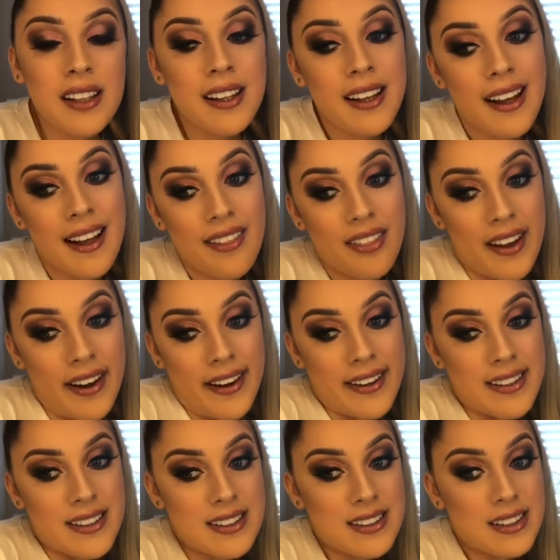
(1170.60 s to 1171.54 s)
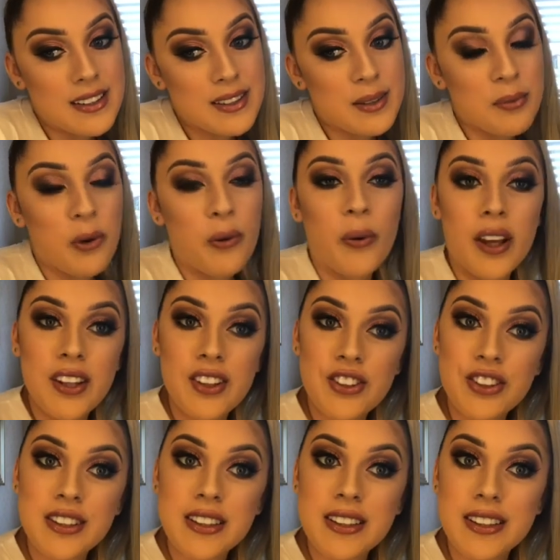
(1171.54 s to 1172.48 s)
and that is some
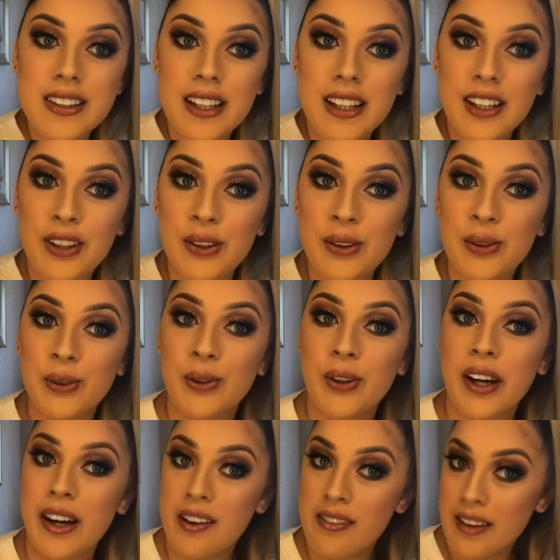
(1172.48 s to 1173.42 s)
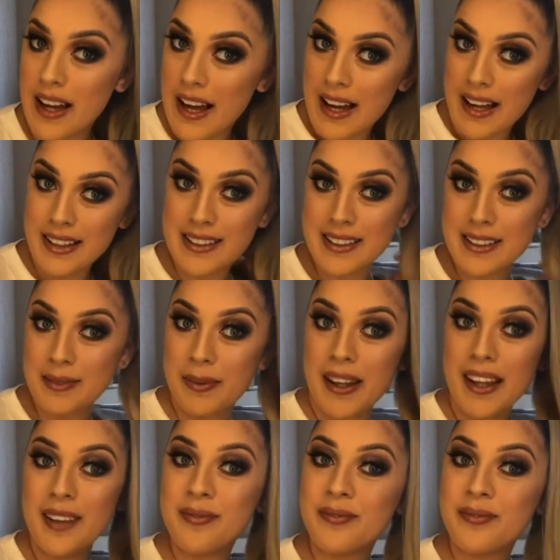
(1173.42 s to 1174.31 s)
questions that you have asked me.